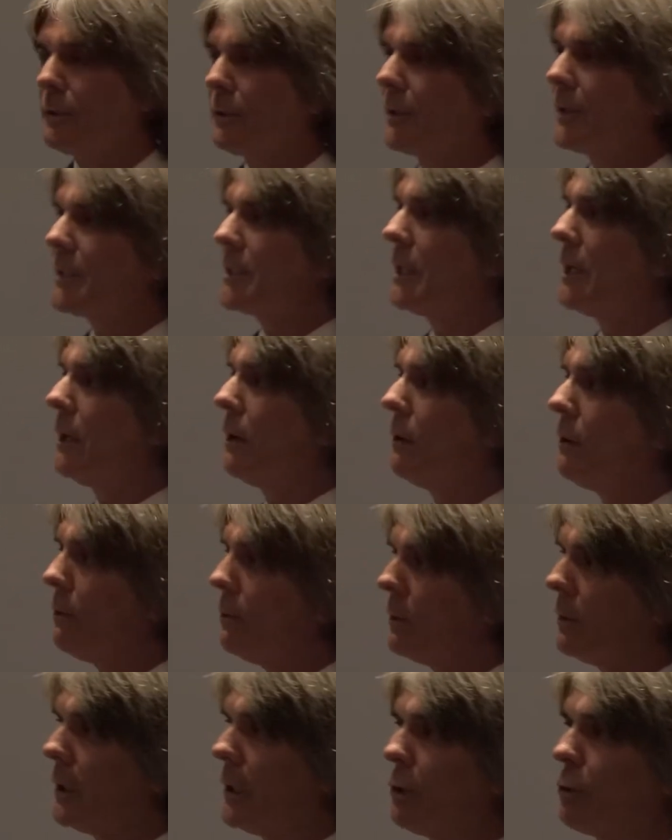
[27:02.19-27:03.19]
You're going to say,
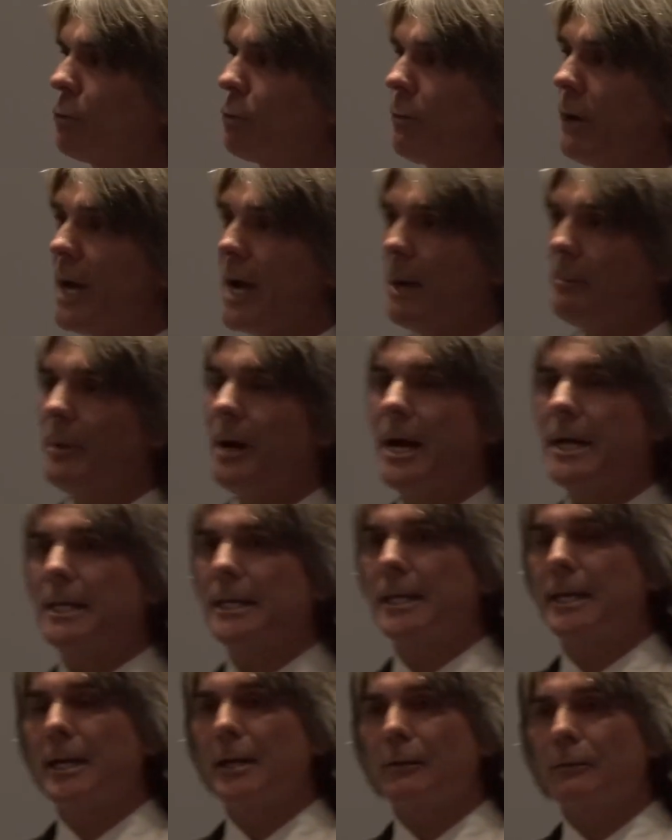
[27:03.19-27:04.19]
holy crap, I
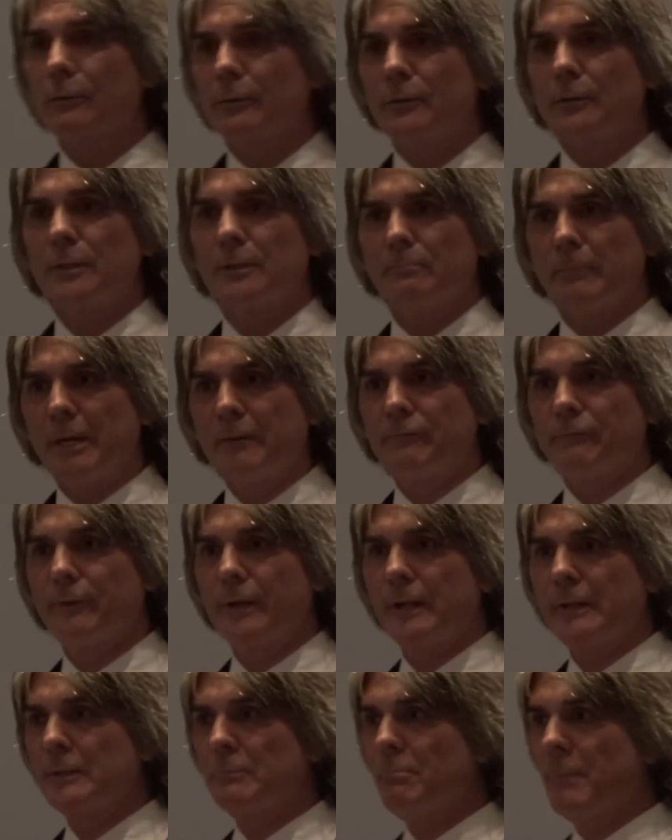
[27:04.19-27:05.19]
can't lose my
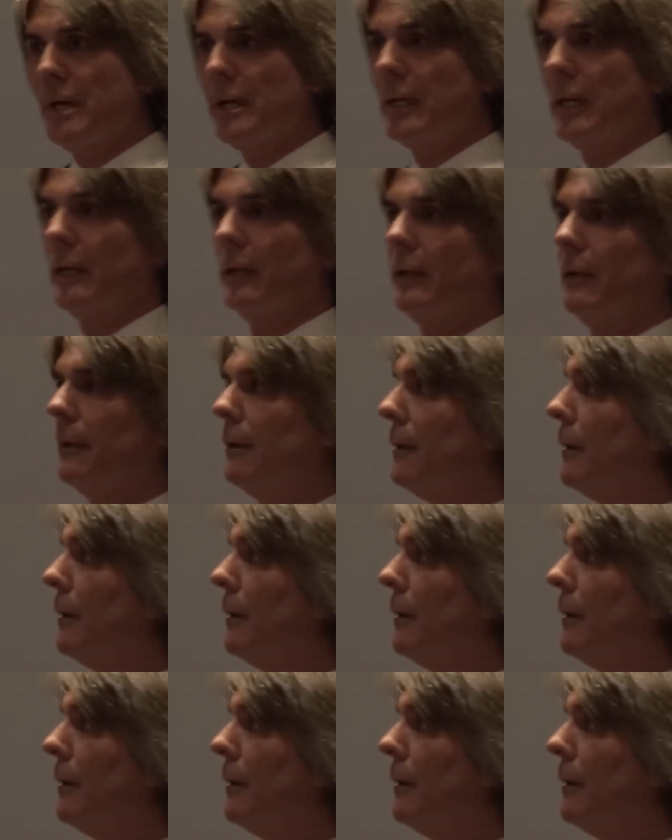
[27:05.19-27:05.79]
friend's money.